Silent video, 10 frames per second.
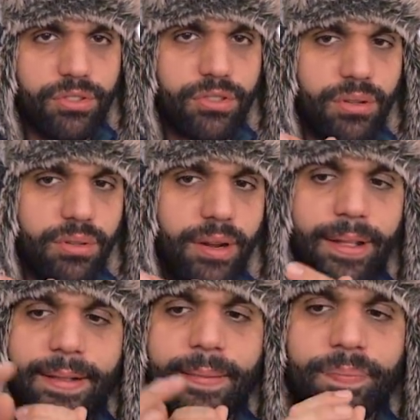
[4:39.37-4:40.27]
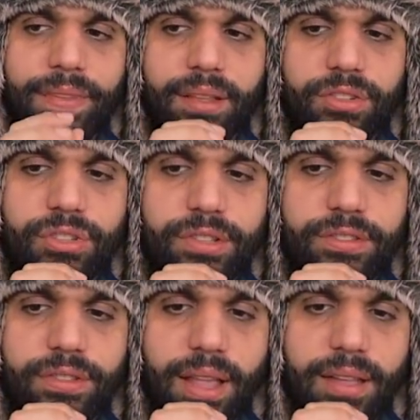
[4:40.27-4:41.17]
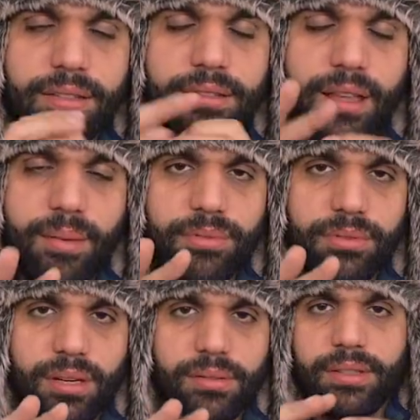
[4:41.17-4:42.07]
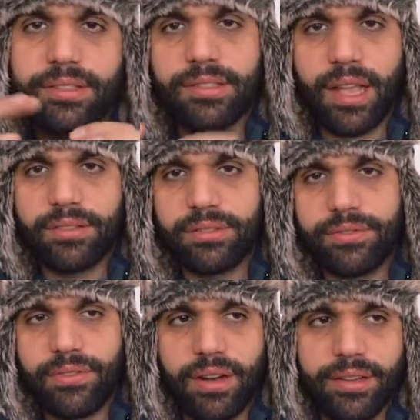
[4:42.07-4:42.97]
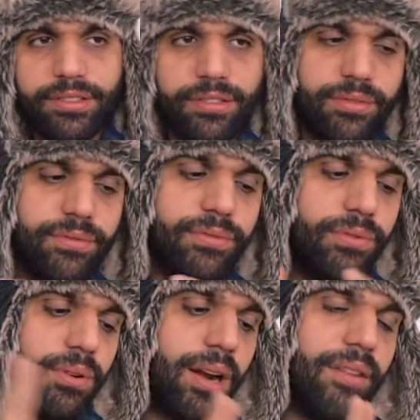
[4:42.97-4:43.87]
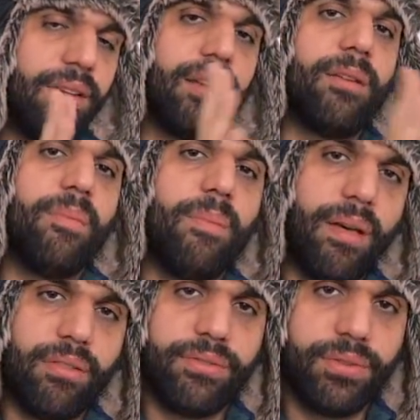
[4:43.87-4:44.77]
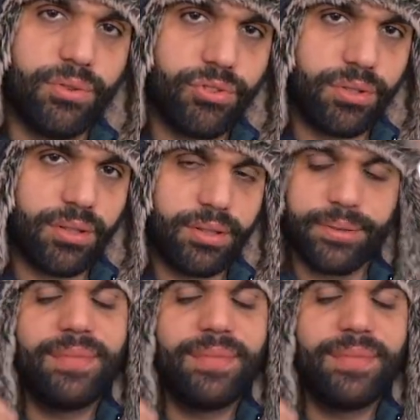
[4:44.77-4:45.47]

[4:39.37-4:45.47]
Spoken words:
So it's just like a temporary sacrifice for having a better future.